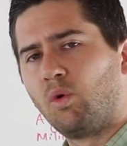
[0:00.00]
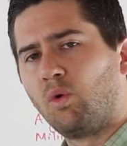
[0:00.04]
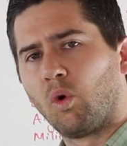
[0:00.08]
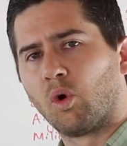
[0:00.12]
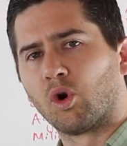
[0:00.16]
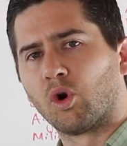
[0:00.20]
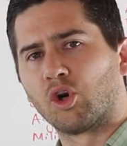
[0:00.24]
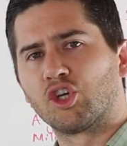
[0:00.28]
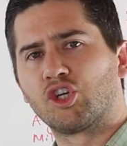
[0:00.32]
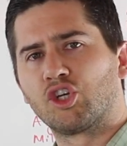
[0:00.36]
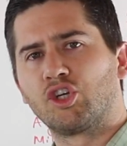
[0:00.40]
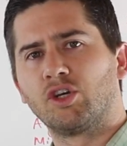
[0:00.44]

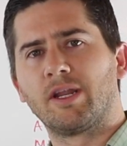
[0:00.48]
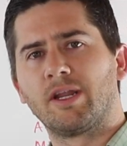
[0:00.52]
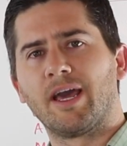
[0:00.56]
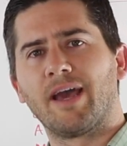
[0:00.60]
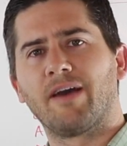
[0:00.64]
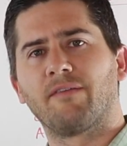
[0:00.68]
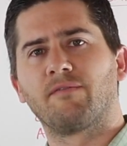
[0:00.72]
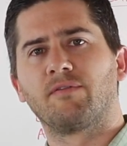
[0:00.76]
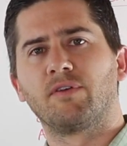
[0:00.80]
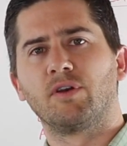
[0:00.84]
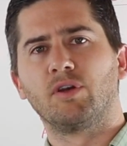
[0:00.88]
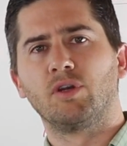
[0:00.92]
or should
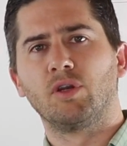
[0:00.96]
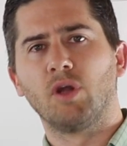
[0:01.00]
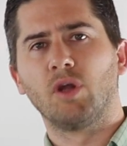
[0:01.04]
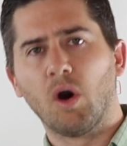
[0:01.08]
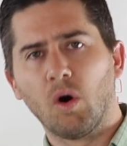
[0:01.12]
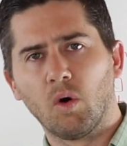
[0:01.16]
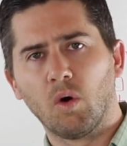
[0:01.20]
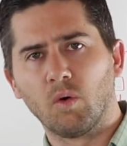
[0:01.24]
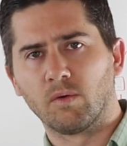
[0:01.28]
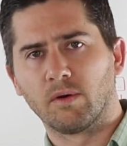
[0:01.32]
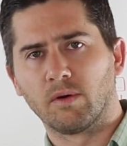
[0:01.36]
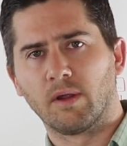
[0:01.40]
have
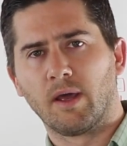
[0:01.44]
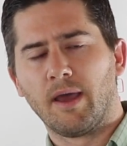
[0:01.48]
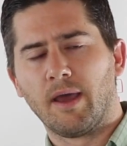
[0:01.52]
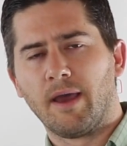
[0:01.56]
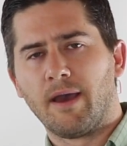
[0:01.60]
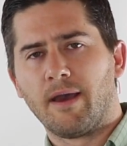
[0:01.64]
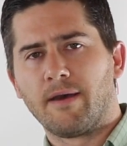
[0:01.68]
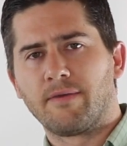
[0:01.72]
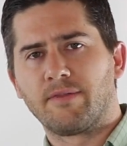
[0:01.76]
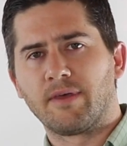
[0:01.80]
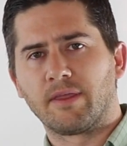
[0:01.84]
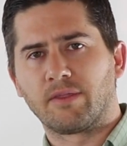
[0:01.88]
known
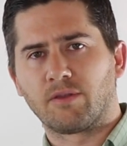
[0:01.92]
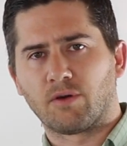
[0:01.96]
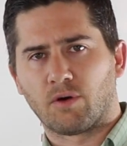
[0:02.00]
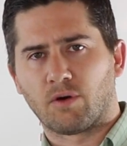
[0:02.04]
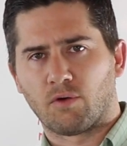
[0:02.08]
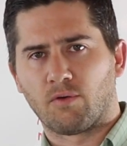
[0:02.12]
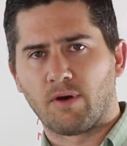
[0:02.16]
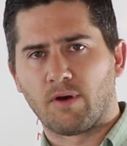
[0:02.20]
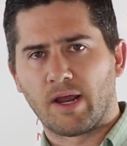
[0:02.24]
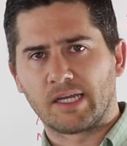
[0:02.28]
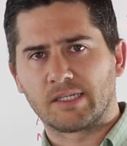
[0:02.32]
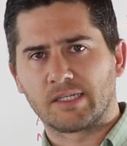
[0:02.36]
that the
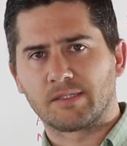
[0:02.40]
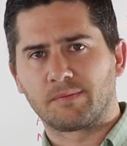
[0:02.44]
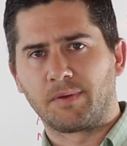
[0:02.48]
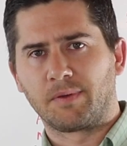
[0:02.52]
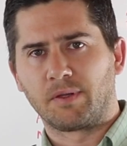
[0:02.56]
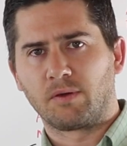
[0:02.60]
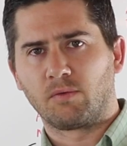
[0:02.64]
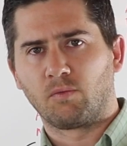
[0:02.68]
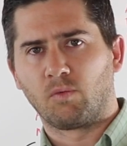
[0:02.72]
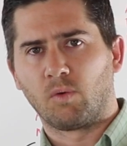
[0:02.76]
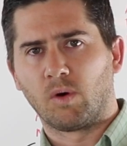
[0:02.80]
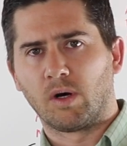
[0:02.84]

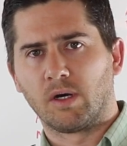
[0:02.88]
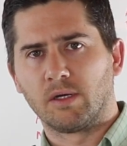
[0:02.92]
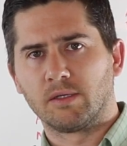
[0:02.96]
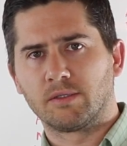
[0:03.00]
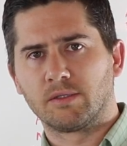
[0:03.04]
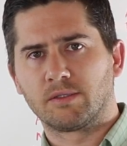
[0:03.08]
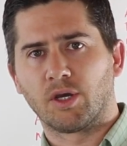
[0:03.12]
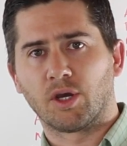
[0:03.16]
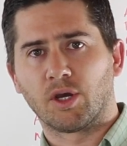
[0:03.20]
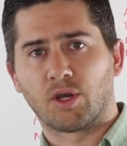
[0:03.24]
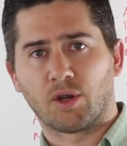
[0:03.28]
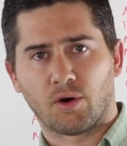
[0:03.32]
harassment
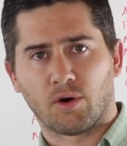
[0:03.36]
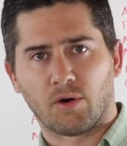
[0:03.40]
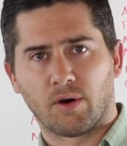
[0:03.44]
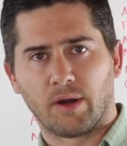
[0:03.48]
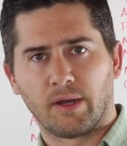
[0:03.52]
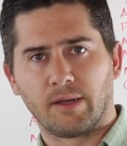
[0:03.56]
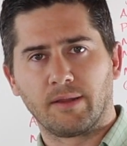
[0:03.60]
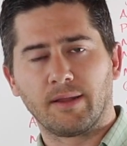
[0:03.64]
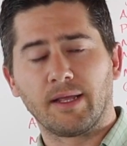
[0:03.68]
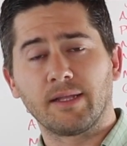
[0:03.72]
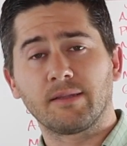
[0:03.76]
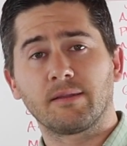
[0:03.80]
was
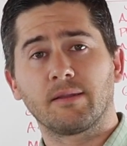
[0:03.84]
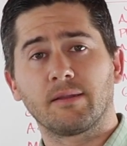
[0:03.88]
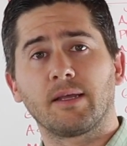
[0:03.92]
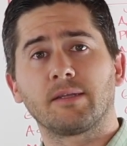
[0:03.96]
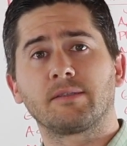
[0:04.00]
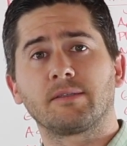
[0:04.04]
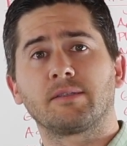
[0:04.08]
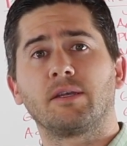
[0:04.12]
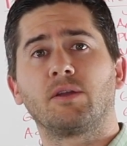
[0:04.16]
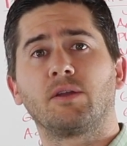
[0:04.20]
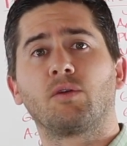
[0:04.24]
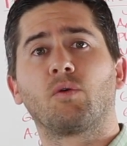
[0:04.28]
occurring. That,
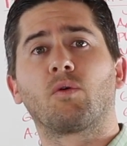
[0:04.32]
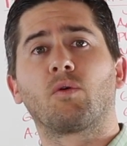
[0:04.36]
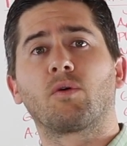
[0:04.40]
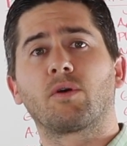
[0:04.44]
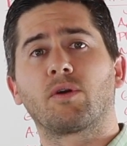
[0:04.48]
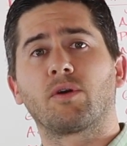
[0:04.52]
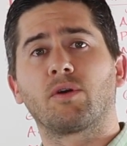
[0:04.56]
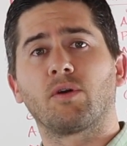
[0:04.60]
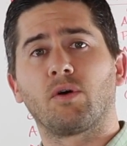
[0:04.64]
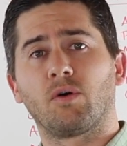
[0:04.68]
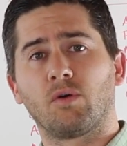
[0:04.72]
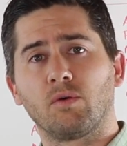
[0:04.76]
that's in
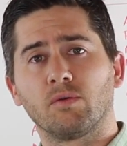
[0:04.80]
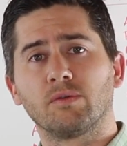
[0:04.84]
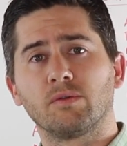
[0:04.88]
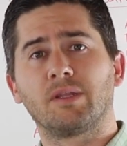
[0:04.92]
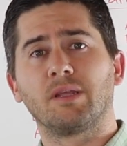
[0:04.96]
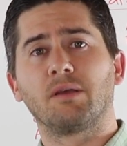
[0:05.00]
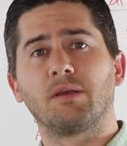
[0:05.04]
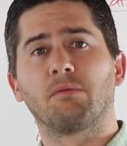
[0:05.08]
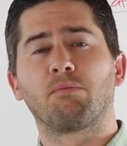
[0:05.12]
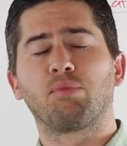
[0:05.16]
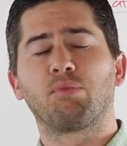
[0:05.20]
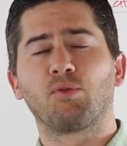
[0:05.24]
order to hold
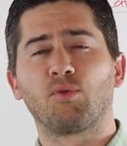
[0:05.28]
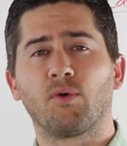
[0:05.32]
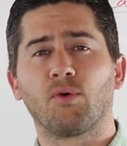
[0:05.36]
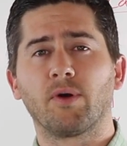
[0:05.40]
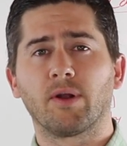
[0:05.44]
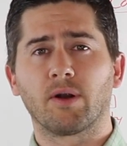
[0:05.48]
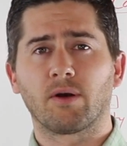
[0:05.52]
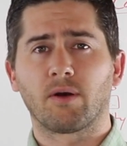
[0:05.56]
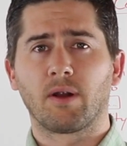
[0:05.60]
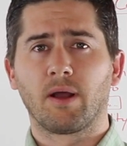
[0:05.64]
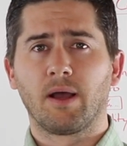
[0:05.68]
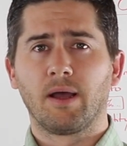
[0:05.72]
the
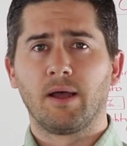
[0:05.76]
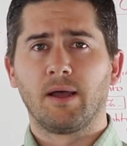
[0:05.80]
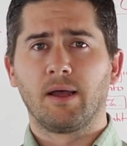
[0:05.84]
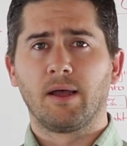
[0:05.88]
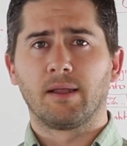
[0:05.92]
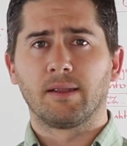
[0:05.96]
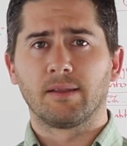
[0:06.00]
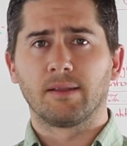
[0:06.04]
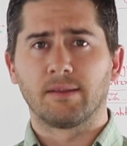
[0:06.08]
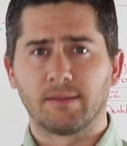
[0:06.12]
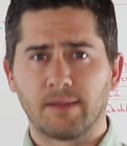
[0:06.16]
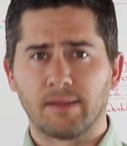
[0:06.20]
employer
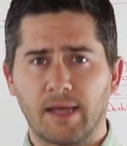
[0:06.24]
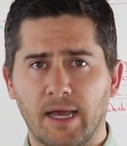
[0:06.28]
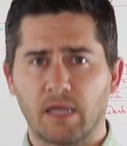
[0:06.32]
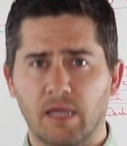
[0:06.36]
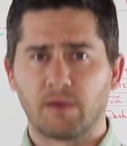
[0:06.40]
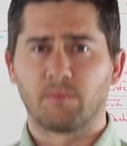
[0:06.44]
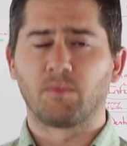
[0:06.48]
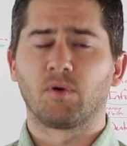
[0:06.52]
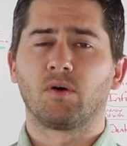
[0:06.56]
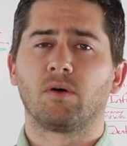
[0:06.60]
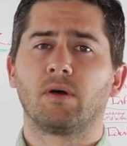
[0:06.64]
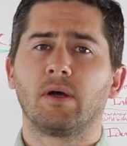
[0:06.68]

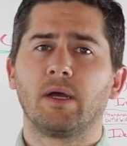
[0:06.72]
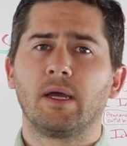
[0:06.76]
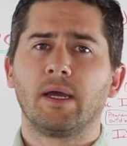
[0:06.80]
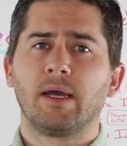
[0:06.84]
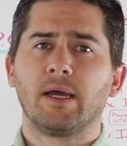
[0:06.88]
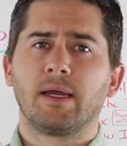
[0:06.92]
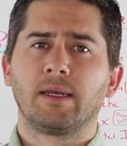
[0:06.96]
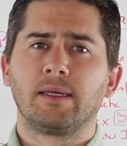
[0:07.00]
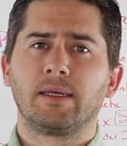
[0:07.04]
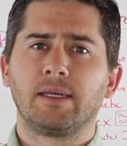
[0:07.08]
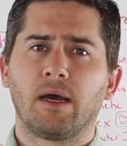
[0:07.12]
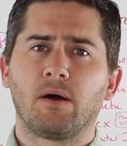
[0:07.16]
liable.
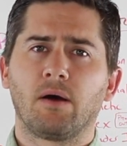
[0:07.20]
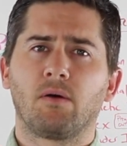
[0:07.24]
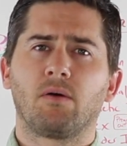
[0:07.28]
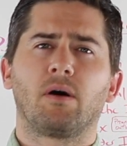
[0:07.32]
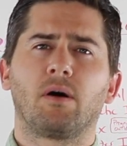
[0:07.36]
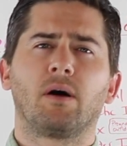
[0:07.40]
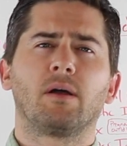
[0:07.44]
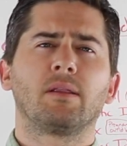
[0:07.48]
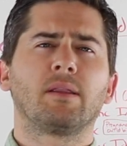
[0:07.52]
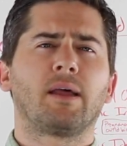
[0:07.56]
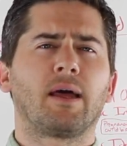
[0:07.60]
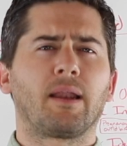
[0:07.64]
Now,
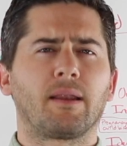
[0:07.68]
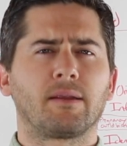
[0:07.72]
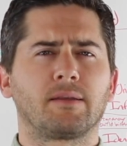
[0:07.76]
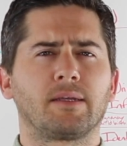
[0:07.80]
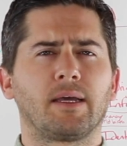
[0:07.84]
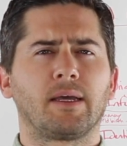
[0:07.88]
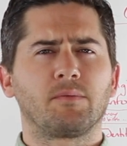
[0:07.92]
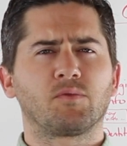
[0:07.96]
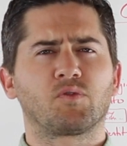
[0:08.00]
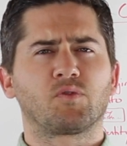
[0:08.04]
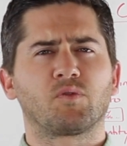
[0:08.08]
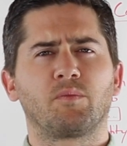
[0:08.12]
a lot of
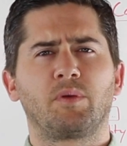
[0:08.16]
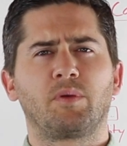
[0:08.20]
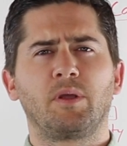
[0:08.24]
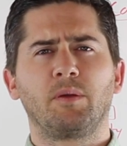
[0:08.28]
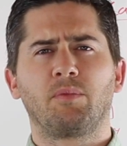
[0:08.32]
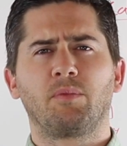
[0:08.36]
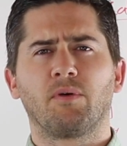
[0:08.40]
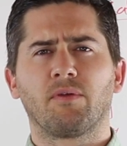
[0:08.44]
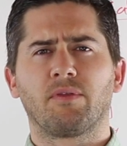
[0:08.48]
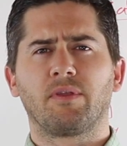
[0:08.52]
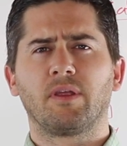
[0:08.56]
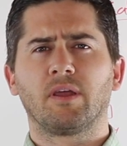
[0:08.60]
times when
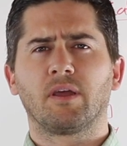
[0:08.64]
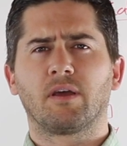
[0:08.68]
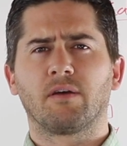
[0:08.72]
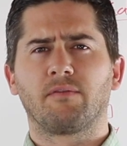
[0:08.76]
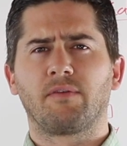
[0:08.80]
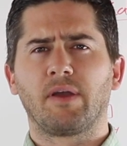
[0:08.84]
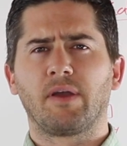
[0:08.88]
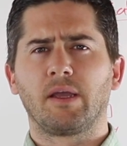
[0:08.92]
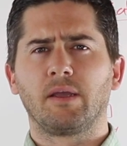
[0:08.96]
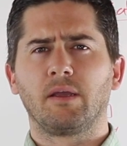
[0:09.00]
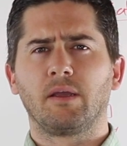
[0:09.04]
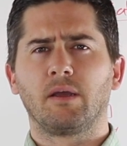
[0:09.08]
people think
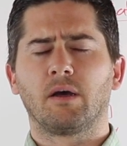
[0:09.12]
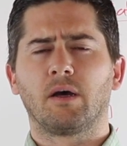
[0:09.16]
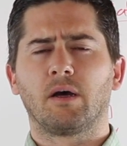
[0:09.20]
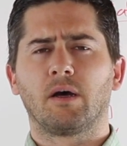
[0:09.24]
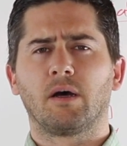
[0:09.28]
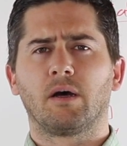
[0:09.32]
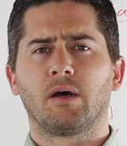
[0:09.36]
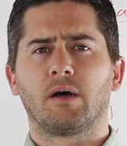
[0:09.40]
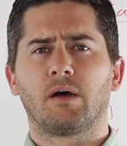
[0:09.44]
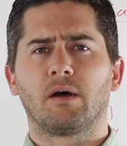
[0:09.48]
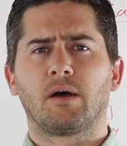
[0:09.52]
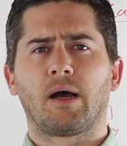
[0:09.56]
of a
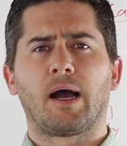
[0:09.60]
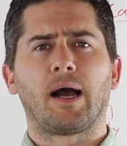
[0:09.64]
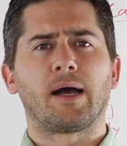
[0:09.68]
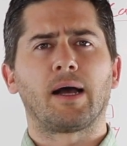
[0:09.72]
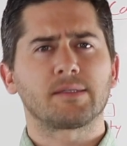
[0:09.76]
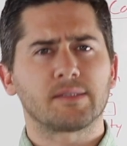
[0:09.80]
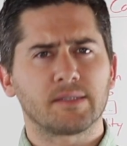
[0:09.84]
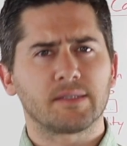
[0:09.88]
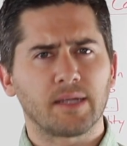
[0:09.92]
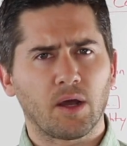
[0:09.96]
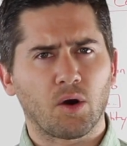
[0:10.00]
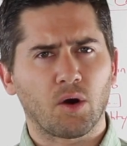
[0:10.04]
uh,
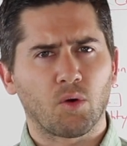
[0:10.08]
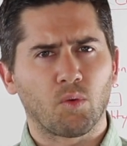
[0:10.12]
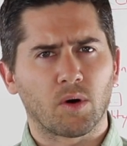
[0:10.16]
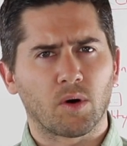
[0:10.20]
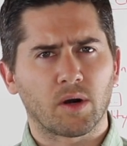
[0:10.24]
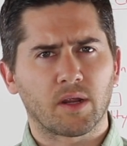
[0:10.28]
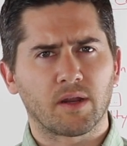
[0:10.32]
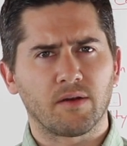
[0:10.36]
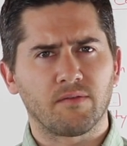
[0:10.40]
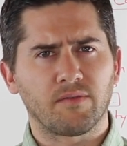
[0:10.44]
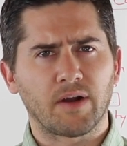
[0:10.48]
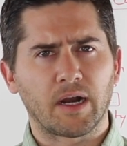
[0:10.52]
hostile
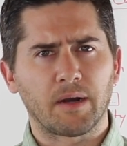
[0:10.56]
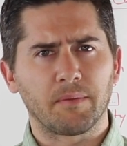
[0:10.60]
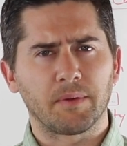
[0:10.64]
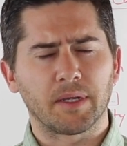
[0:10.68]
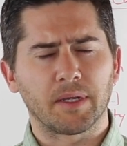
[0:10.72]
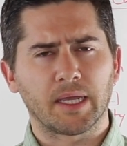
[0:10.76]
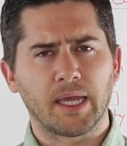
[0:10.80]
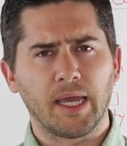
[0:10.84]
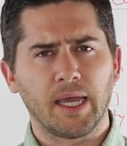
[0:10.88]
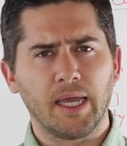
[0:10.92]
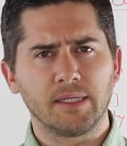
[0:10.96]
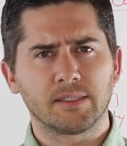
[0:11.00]
work
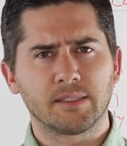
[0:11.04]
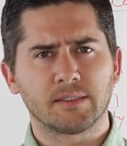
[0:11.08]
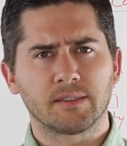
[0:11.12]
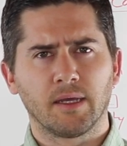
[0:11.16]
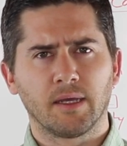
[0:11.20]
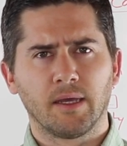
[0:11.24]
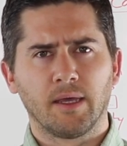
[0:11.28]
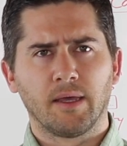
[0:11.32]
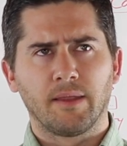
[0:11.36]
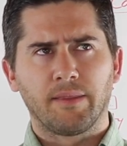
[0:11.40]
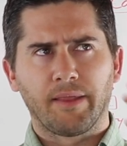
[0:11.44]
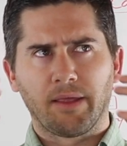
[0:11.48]
environment case,
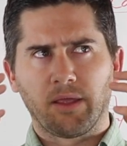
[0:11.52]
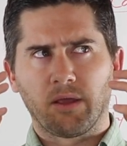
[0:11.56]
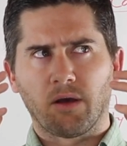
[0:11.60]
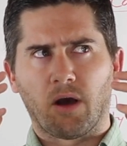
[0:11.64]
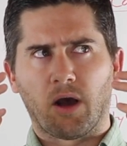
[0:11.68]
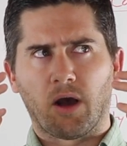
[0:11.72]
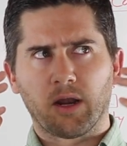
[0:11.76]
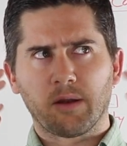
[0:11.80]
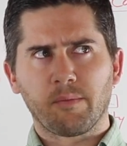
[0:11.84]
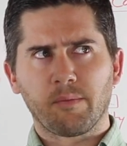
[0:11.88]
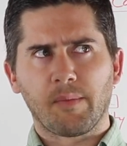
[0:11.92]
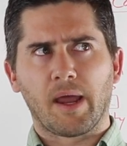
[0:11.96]
they
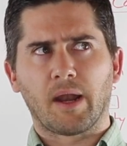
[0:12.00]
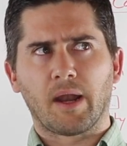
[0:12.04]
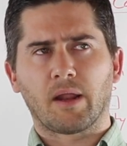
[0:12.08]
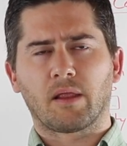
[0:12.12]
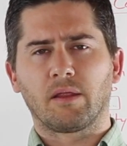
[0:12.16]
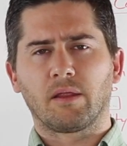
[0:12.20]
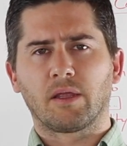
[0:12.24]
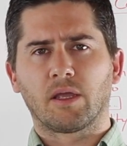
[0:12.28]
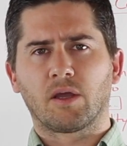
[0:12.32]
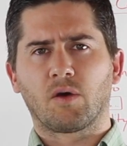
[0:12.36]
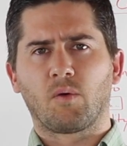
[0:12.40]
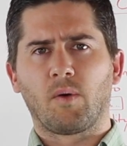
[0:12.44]

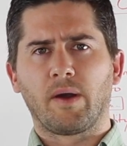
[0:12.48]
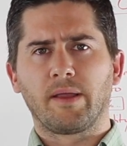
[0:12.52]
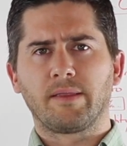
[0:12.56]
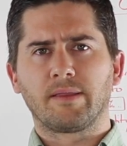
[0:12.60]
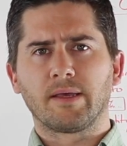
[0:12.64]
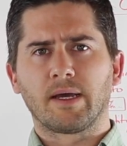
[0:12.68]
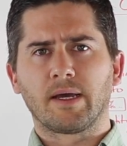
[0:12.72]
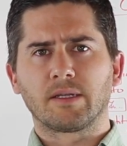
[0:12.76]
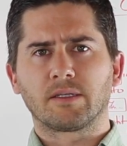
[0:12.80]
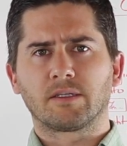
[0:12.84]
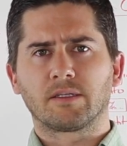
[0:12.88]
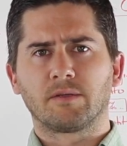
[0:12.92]
automatically equate that